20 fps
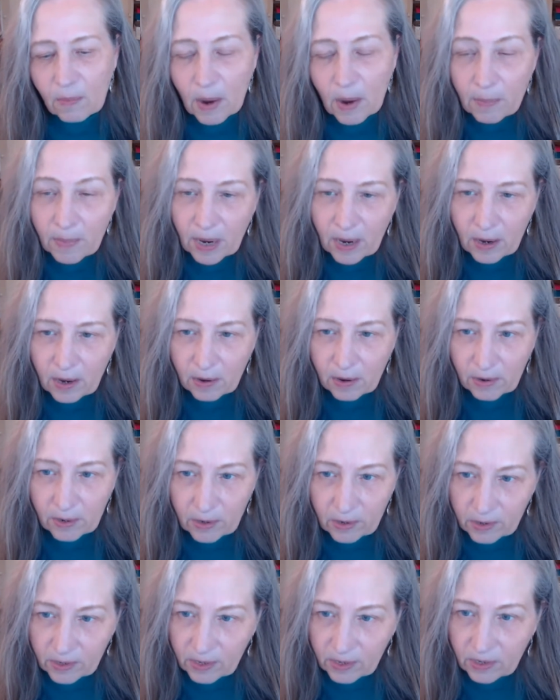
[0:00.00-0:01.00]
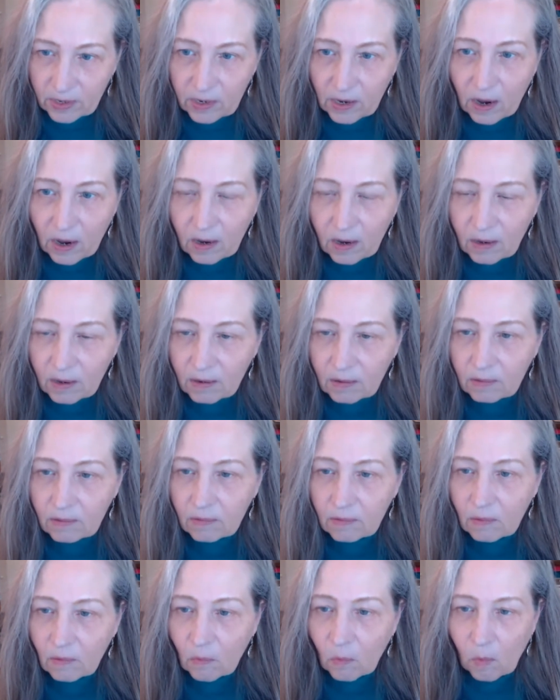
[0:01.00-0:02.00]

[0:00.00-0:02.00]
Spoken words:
my main character is this young